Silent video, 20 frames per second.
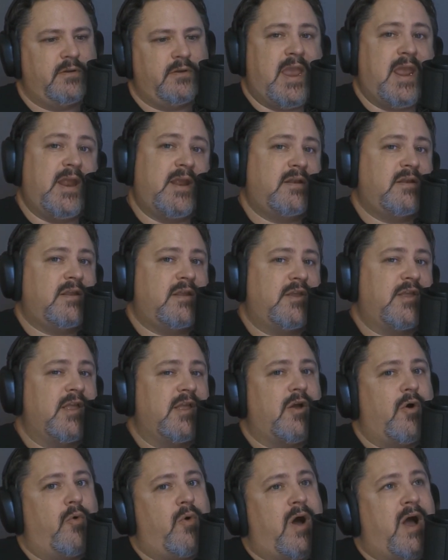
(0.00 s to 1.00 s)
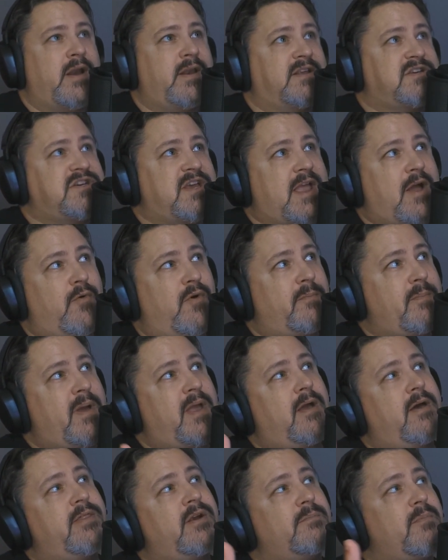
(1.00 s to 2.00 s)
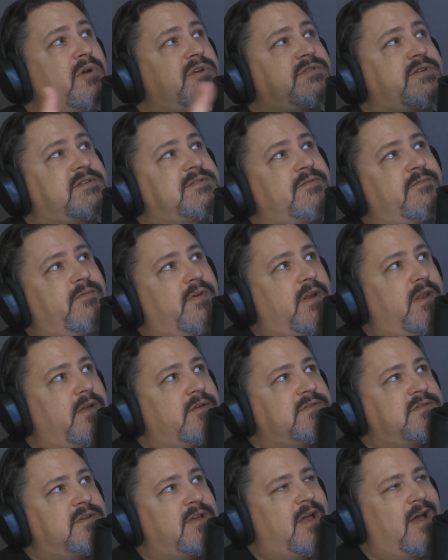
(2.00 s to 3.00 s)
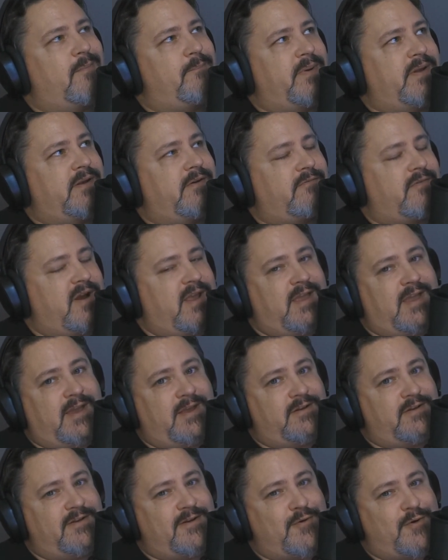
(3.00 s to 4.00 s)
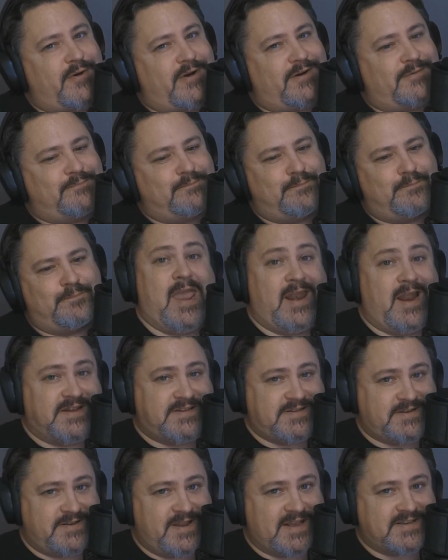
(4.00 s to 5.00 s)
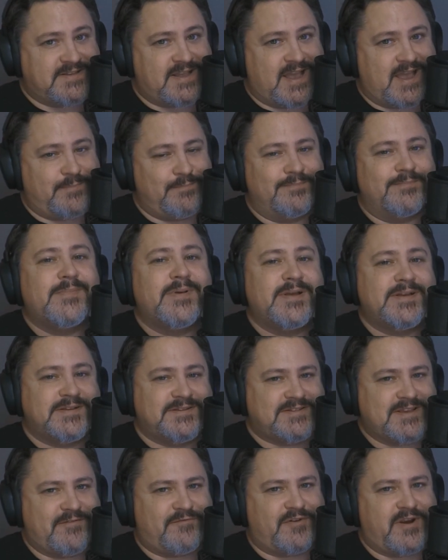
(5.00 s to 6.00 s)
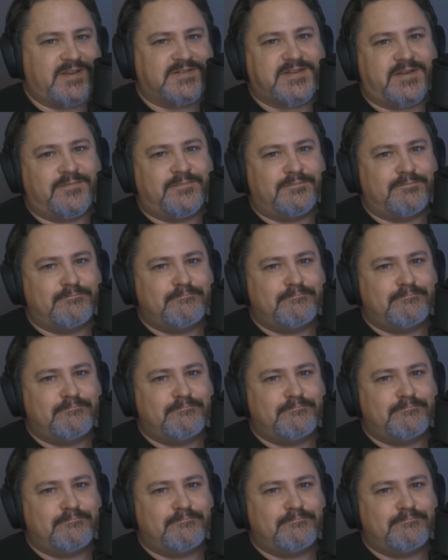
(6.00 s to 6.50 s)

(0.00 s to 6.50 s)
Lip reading: And you can go on and check out one of my other most recent videos up in the right hand corner. And until next time, safe racing.